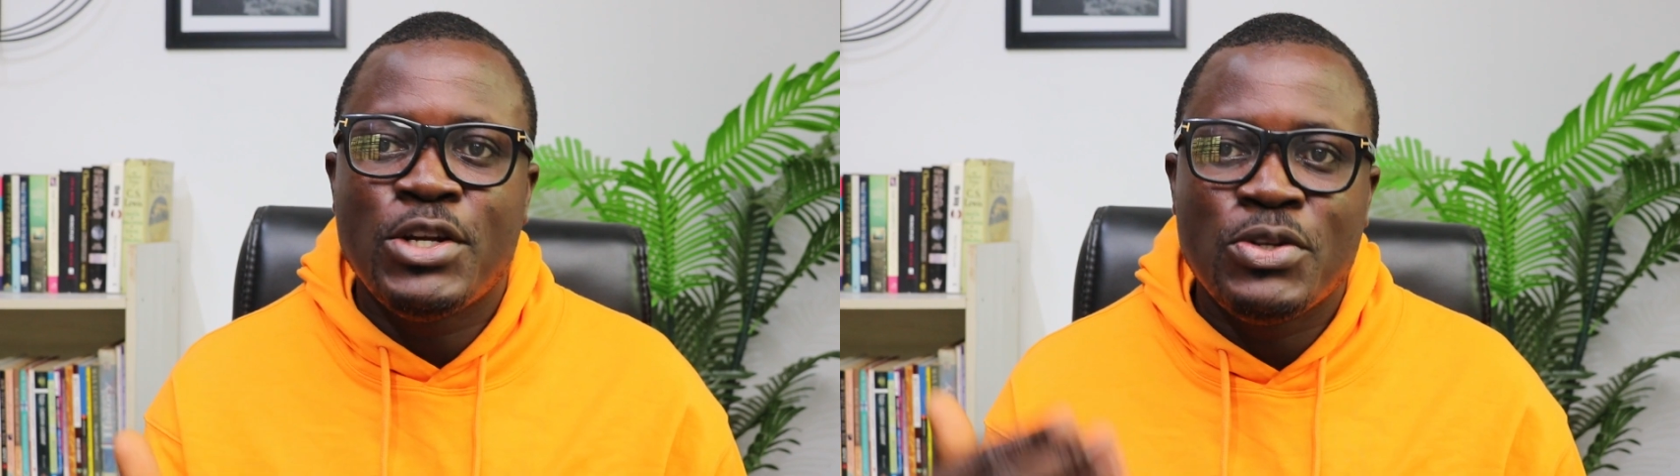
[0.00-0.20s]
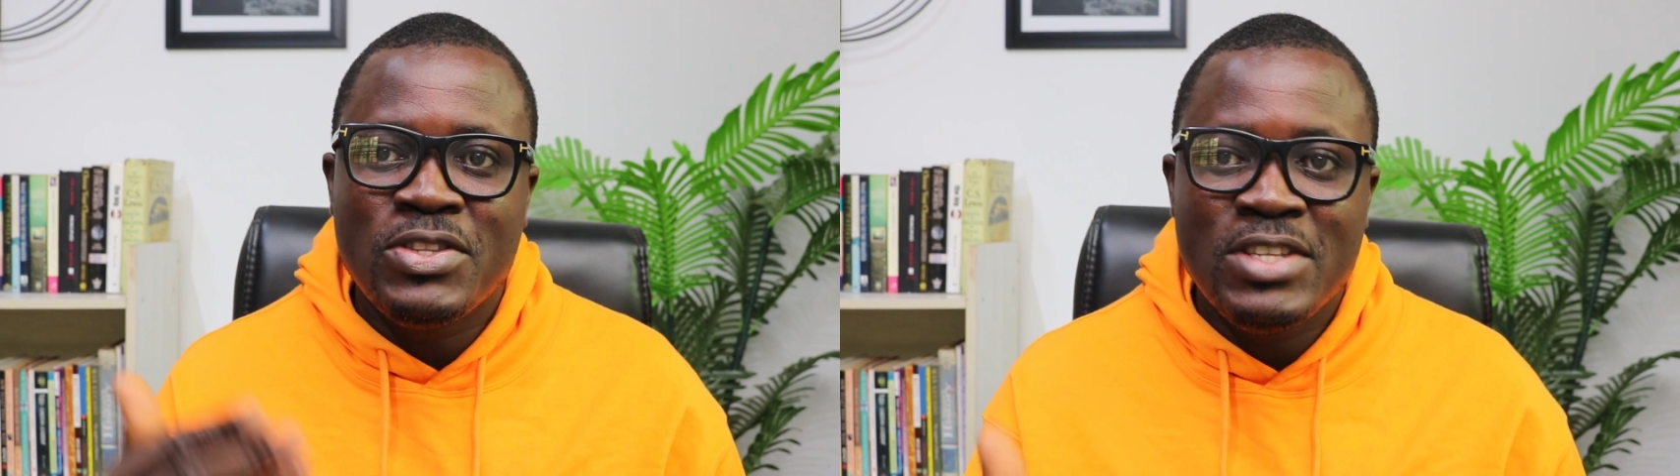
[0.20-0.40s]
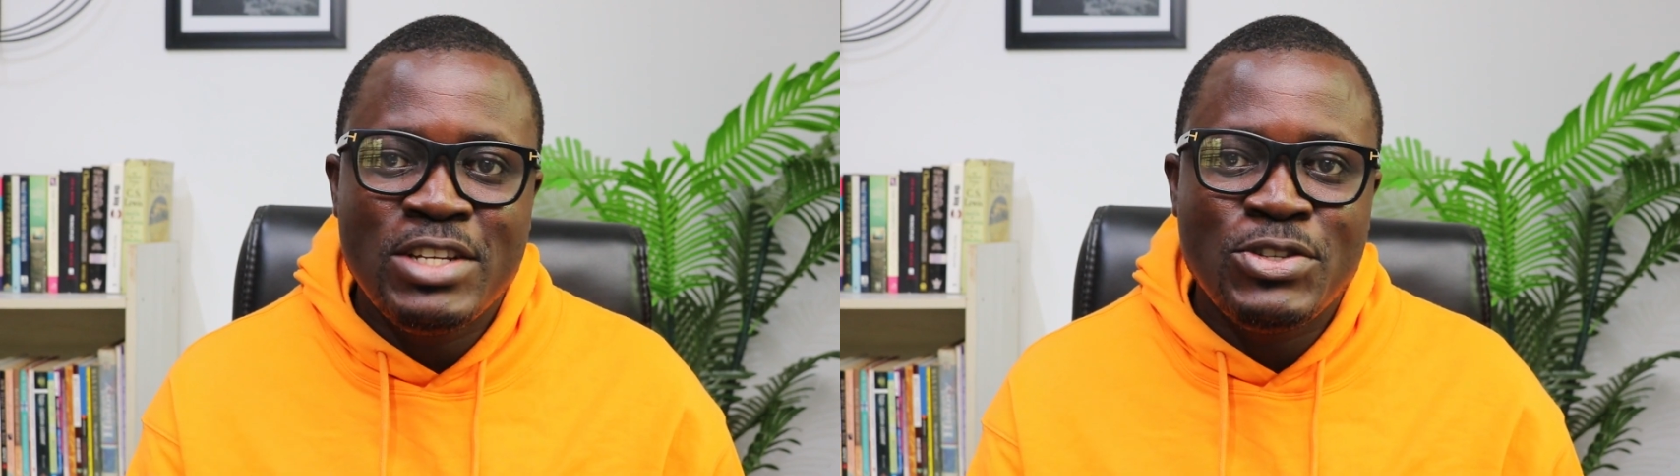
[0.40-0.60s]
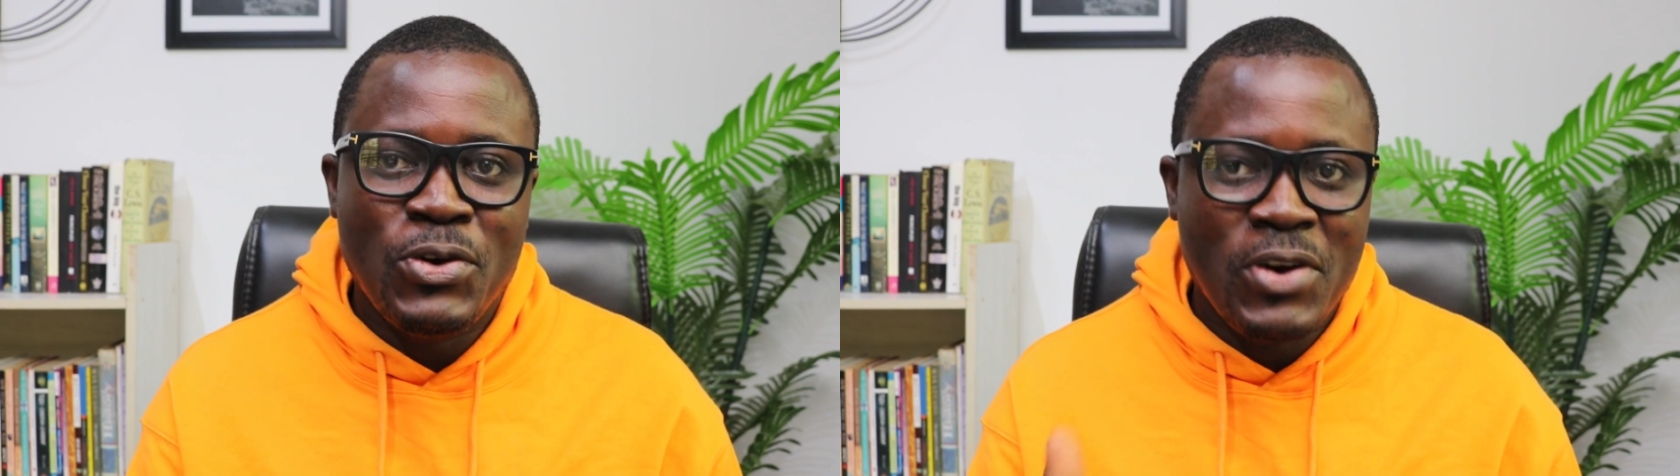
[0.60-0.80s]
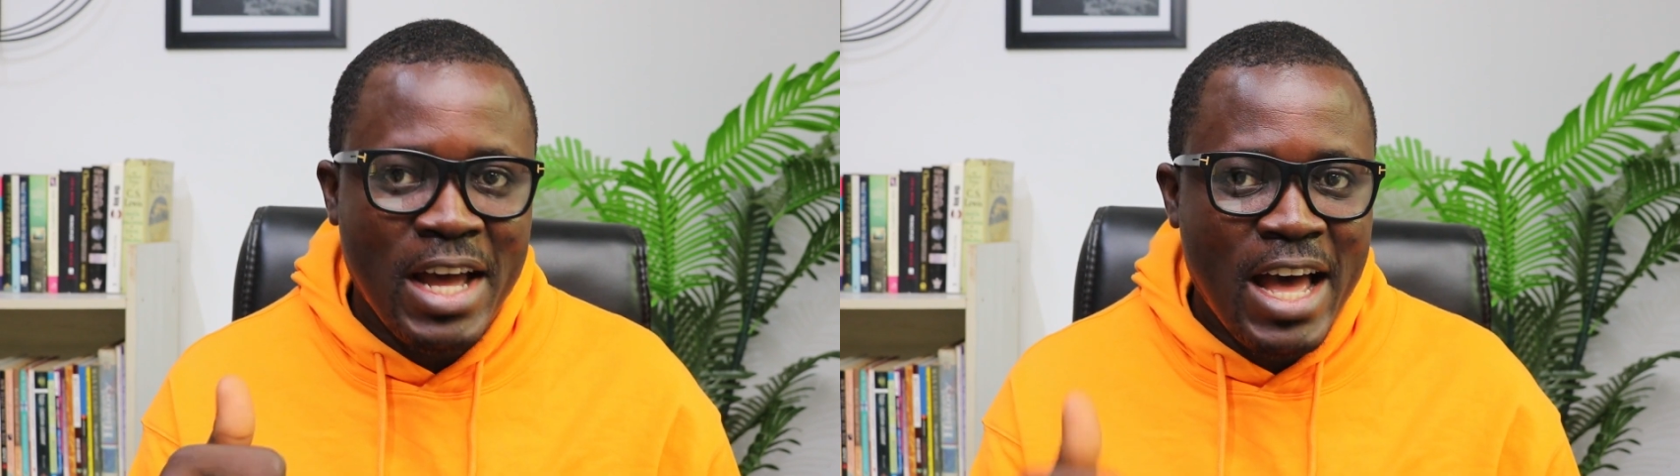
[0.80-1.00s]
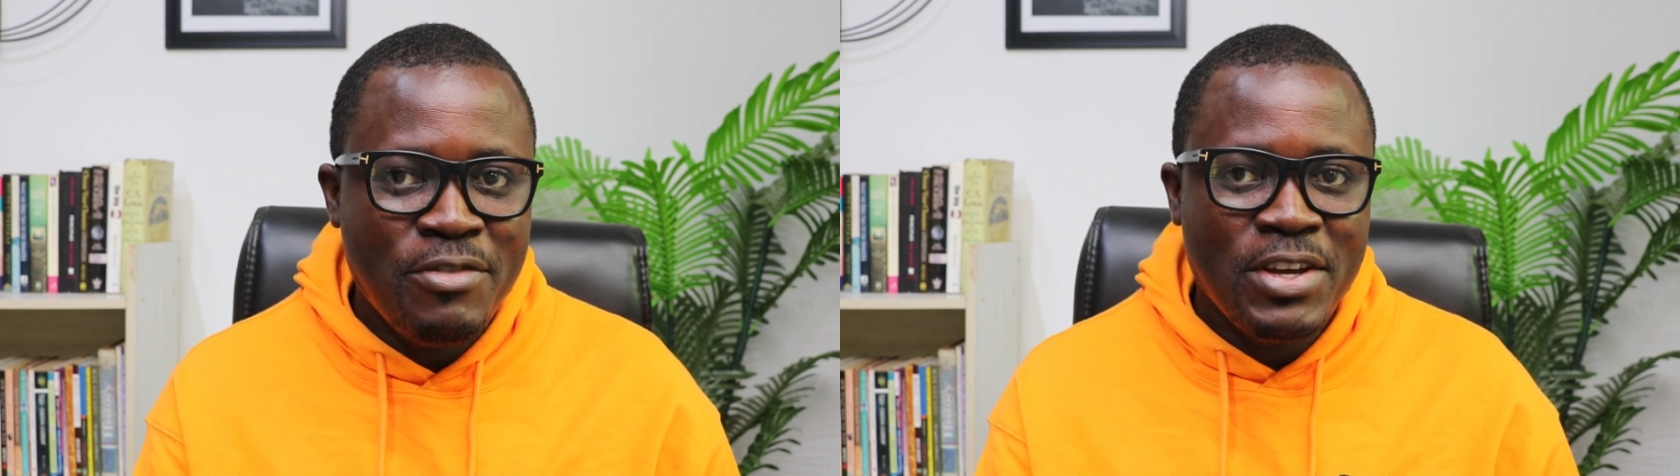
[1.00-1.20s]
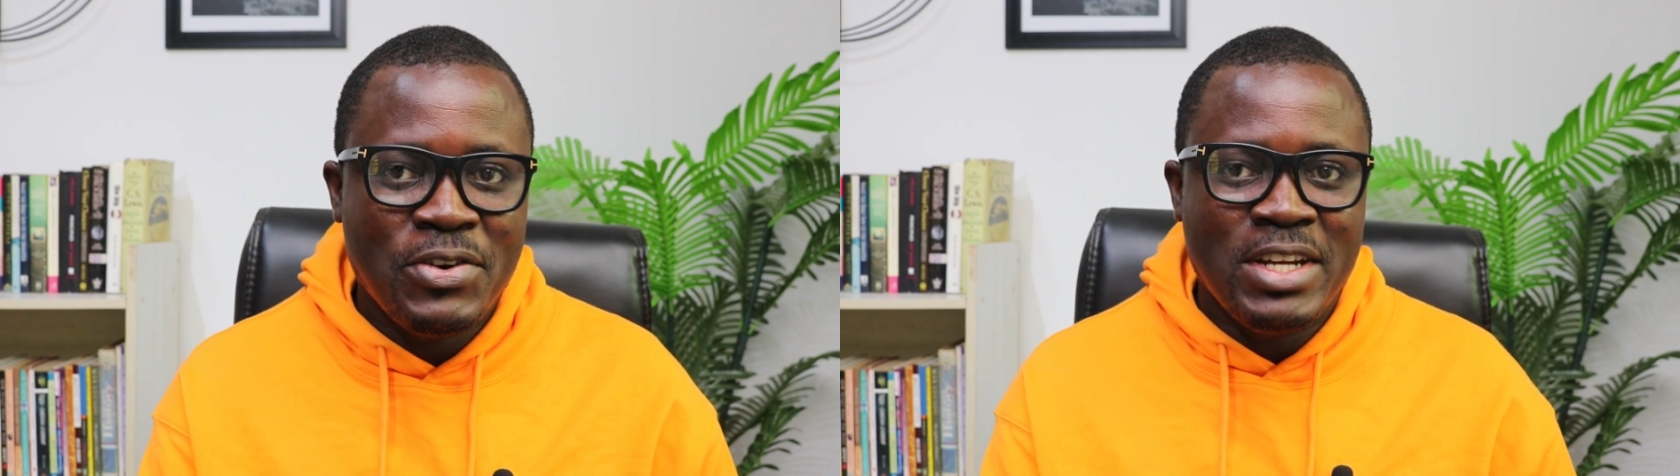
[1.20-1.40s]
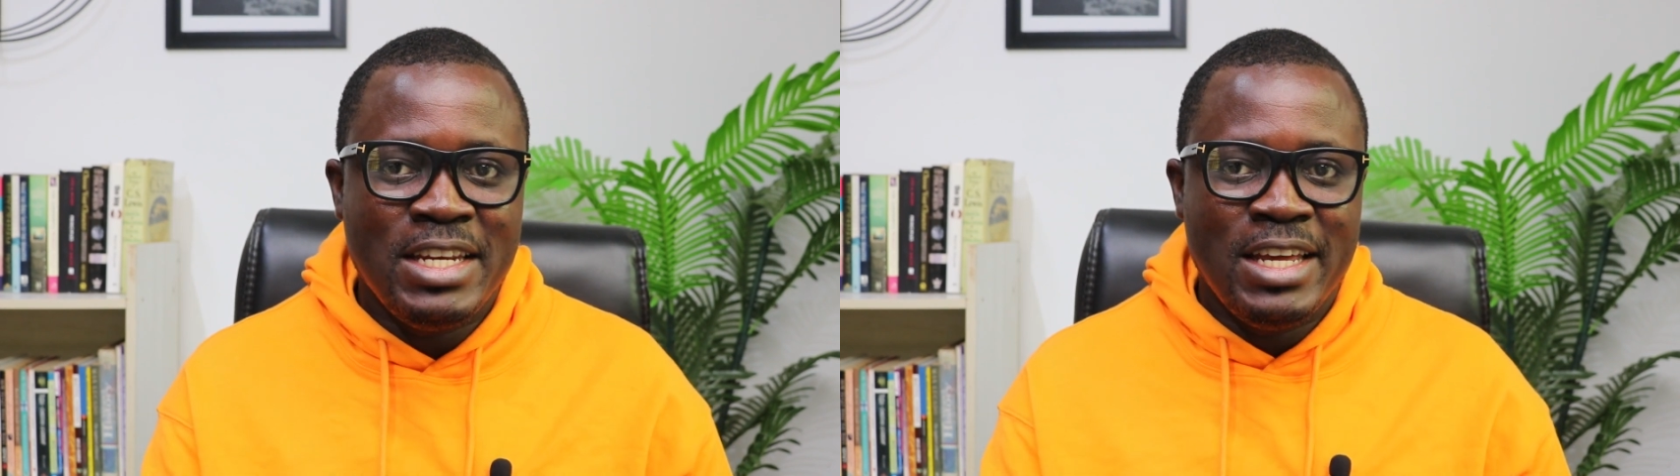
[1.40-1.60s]
and on TikTok. Have a
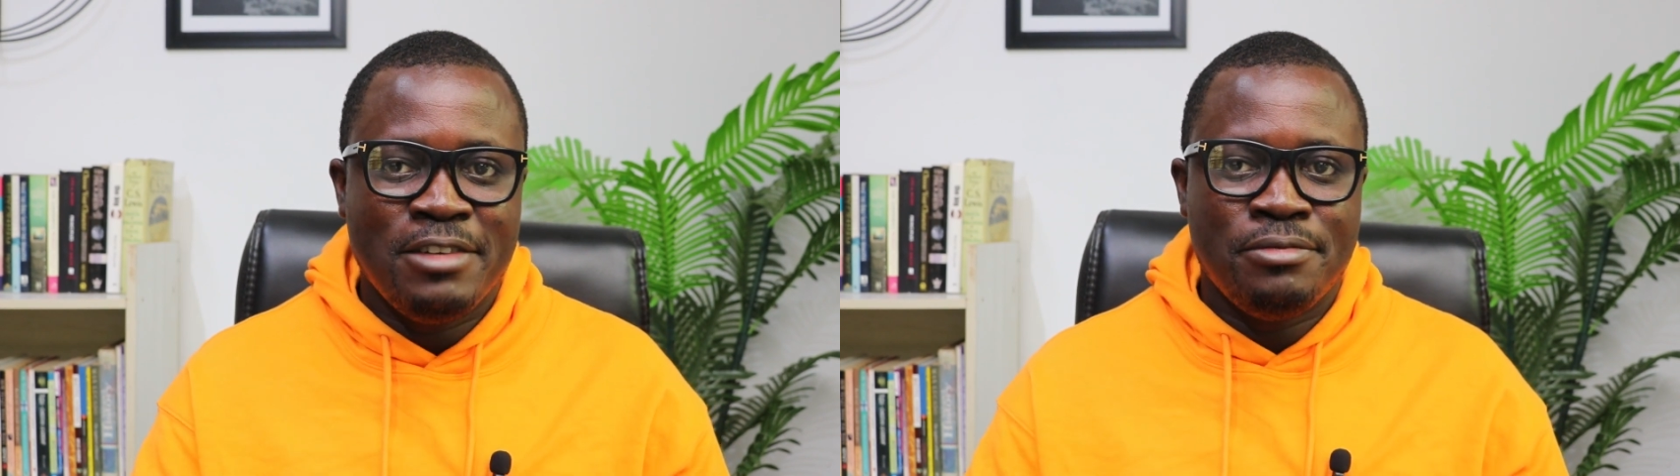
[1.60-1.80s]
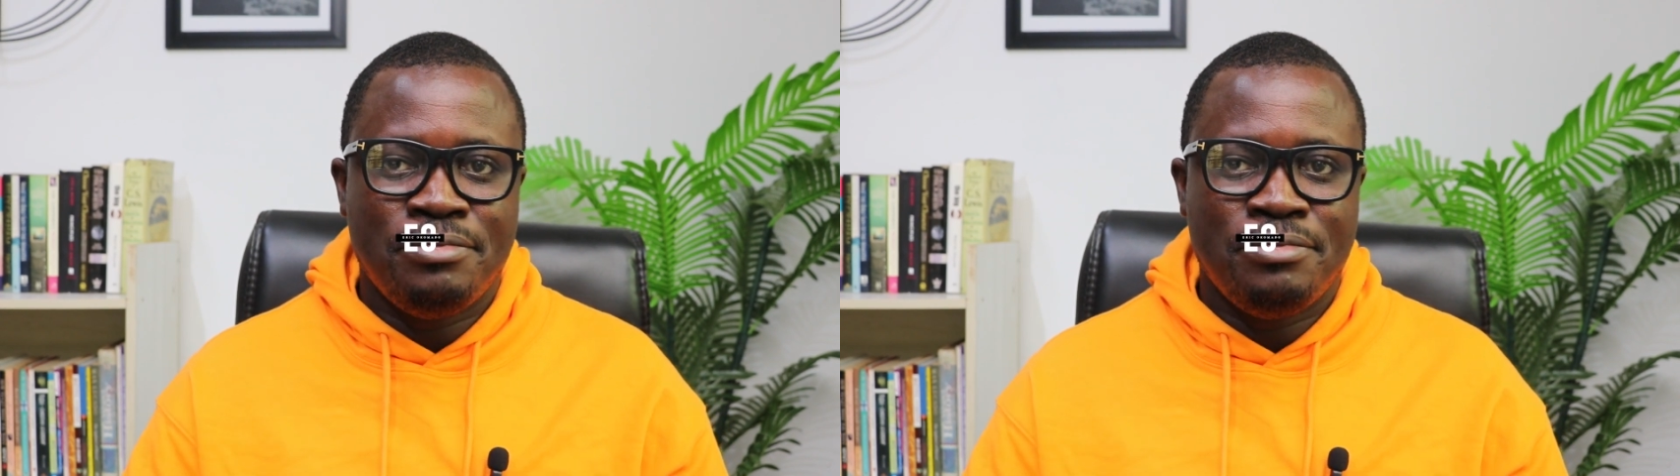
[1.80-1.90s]
great day.